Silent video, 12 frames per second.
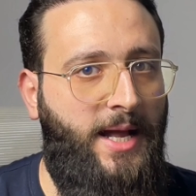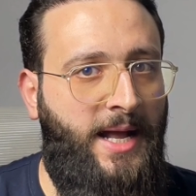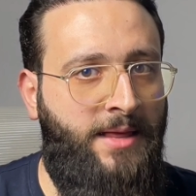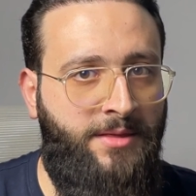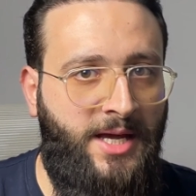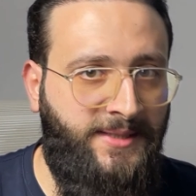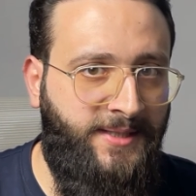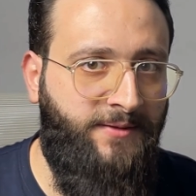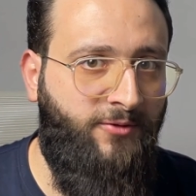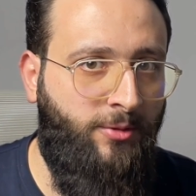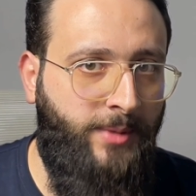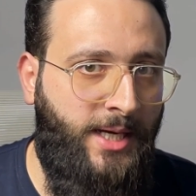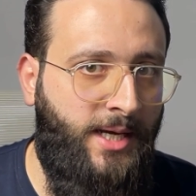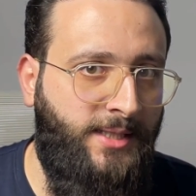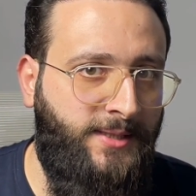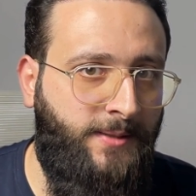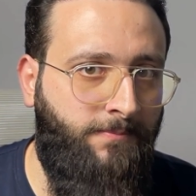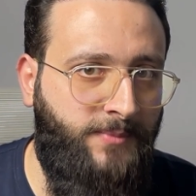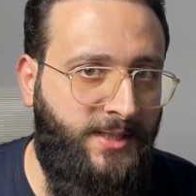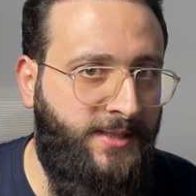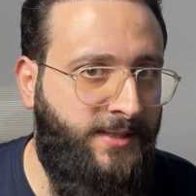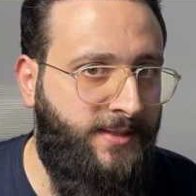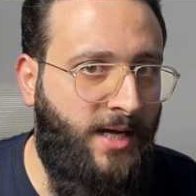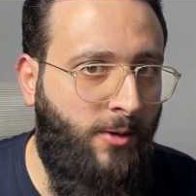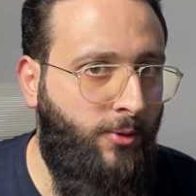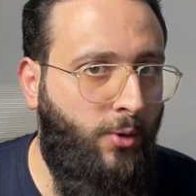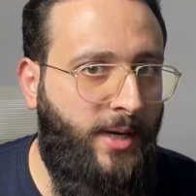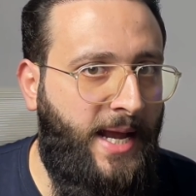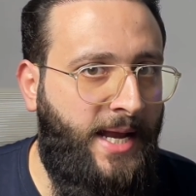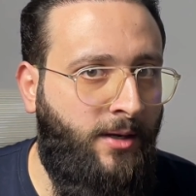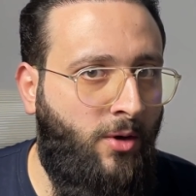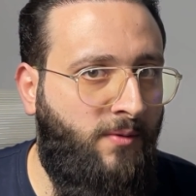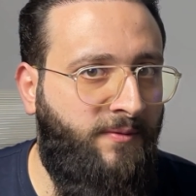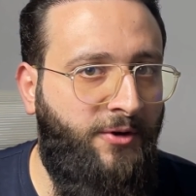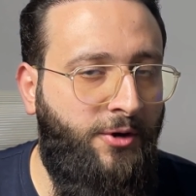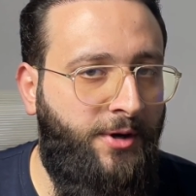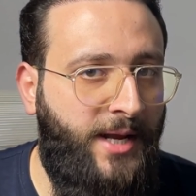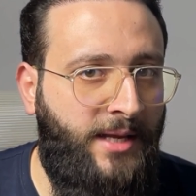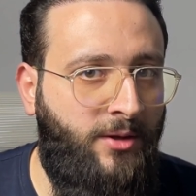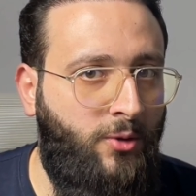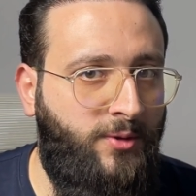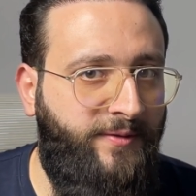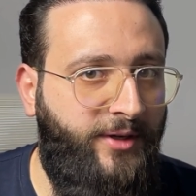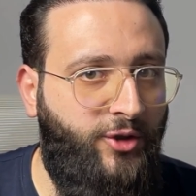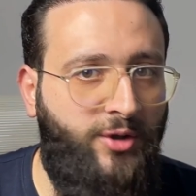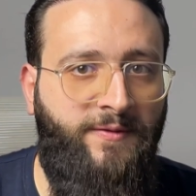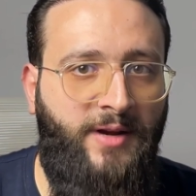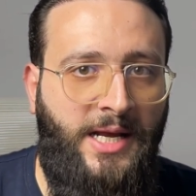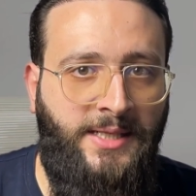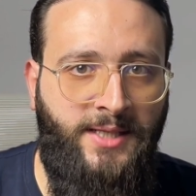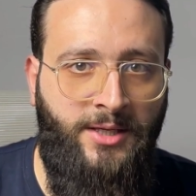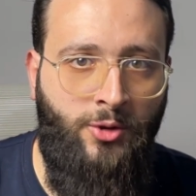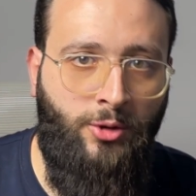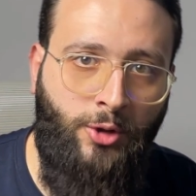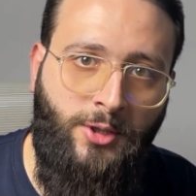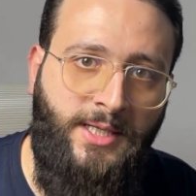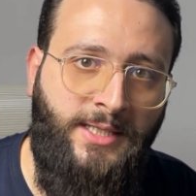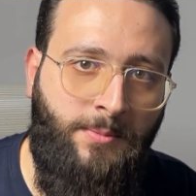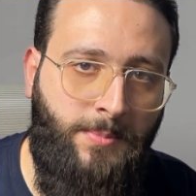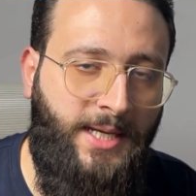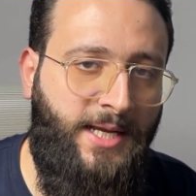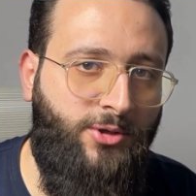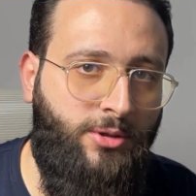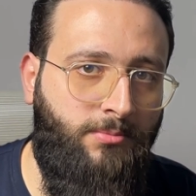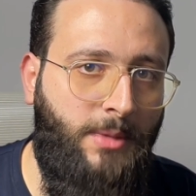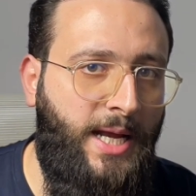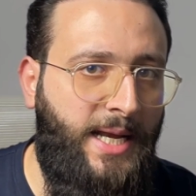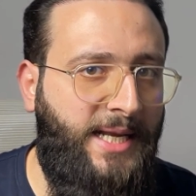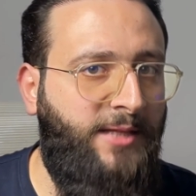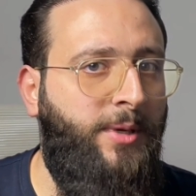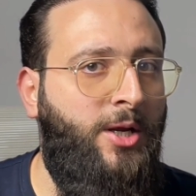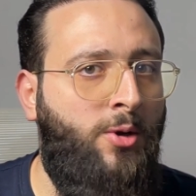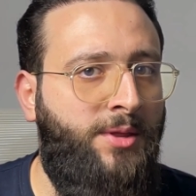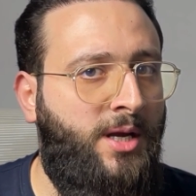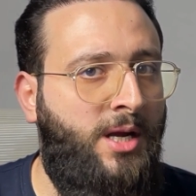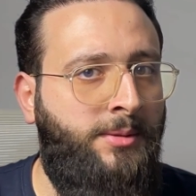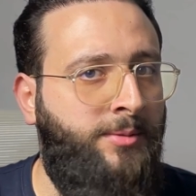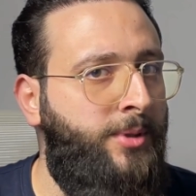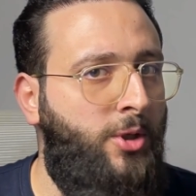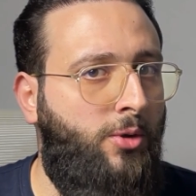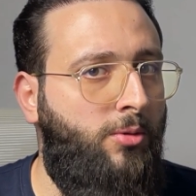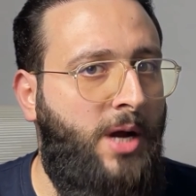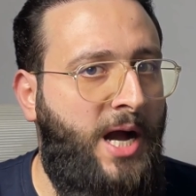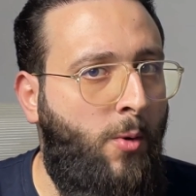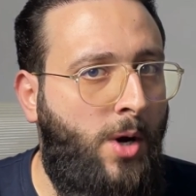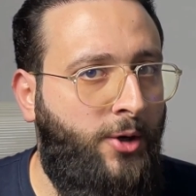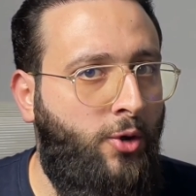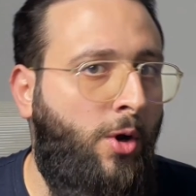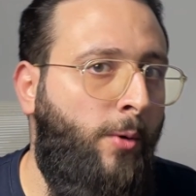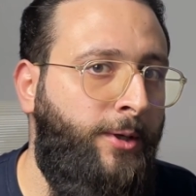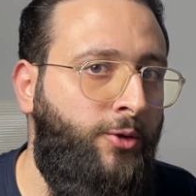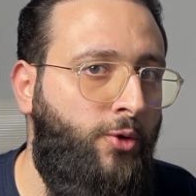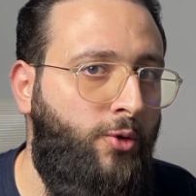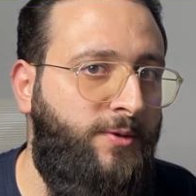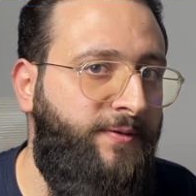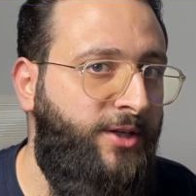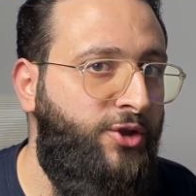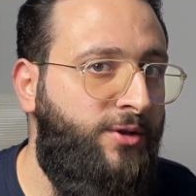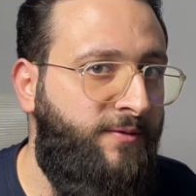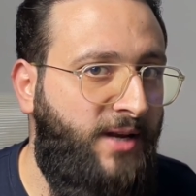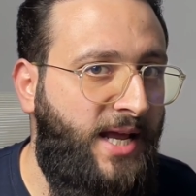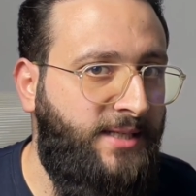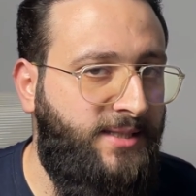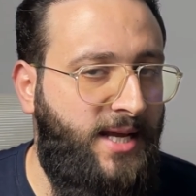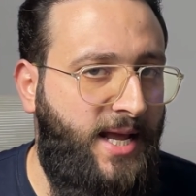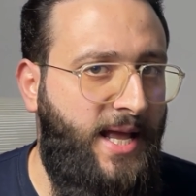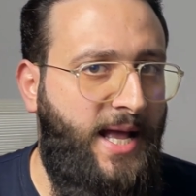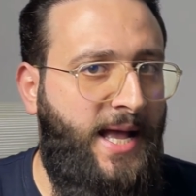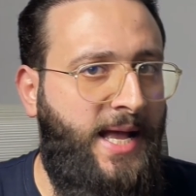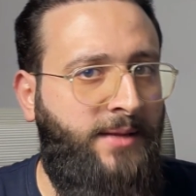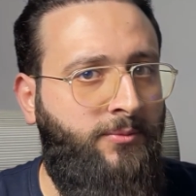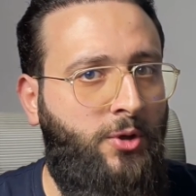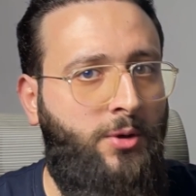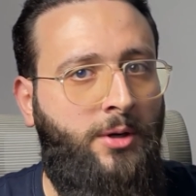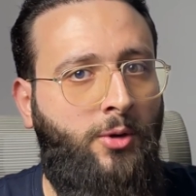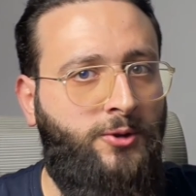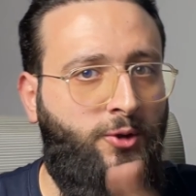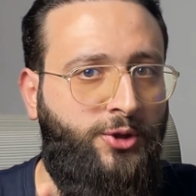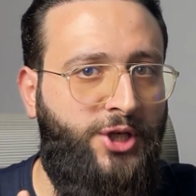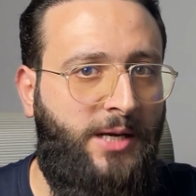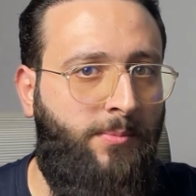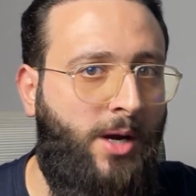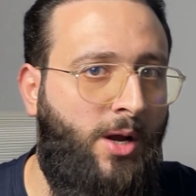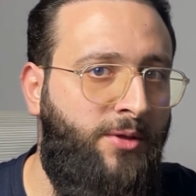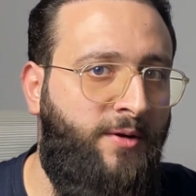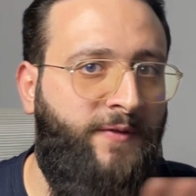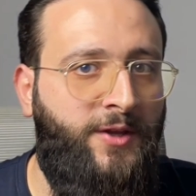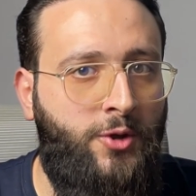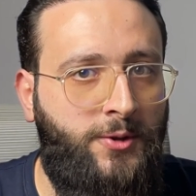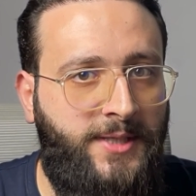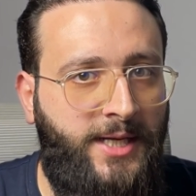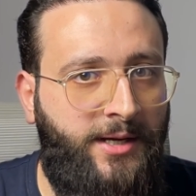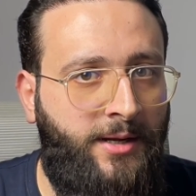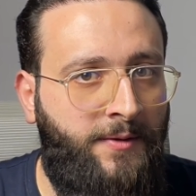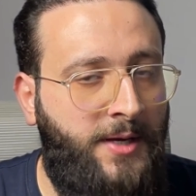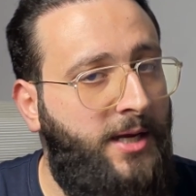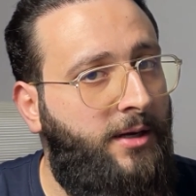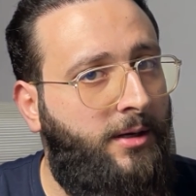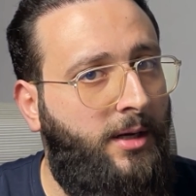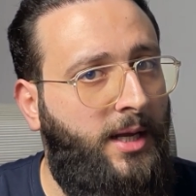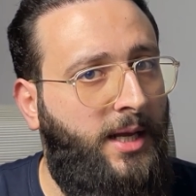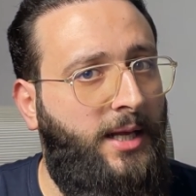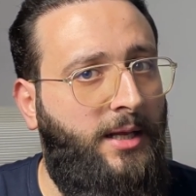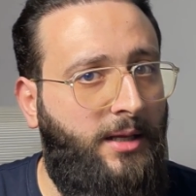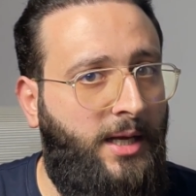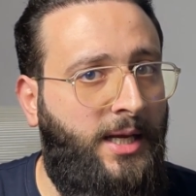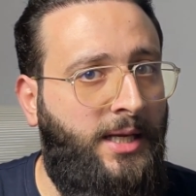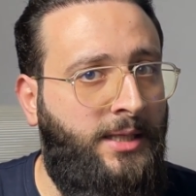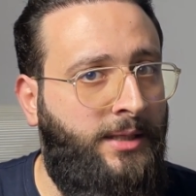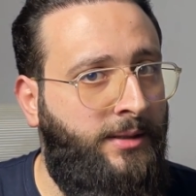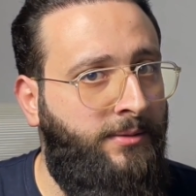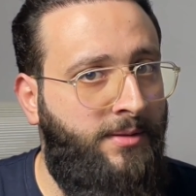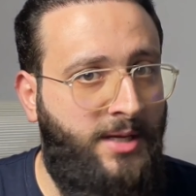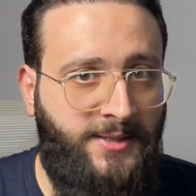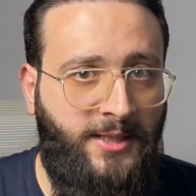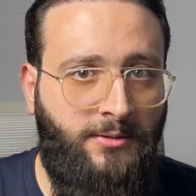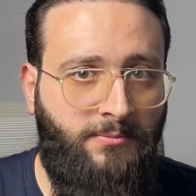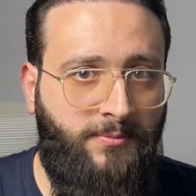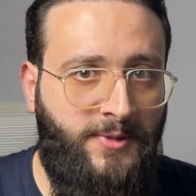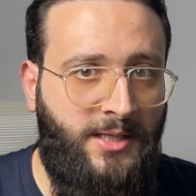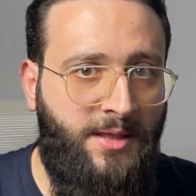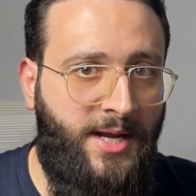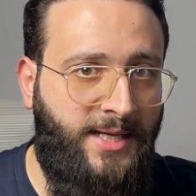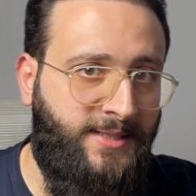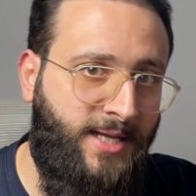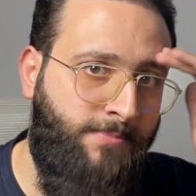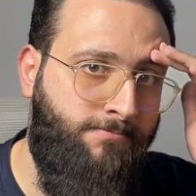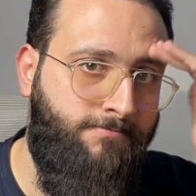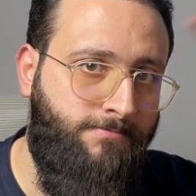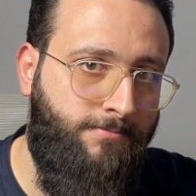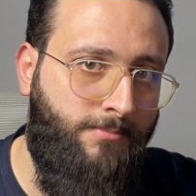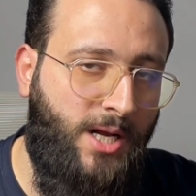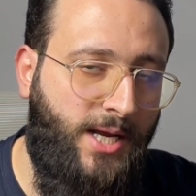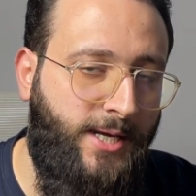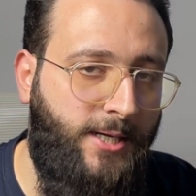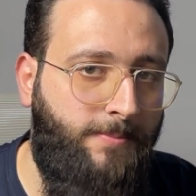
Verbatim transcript: And that's it for me, guys. This is how you can configure and use feature flags in your .NET application. Let me know in the comment below, how are you going to use feature flags? And you can also check my other videos here and here. And that's it. Till the next time. Bye.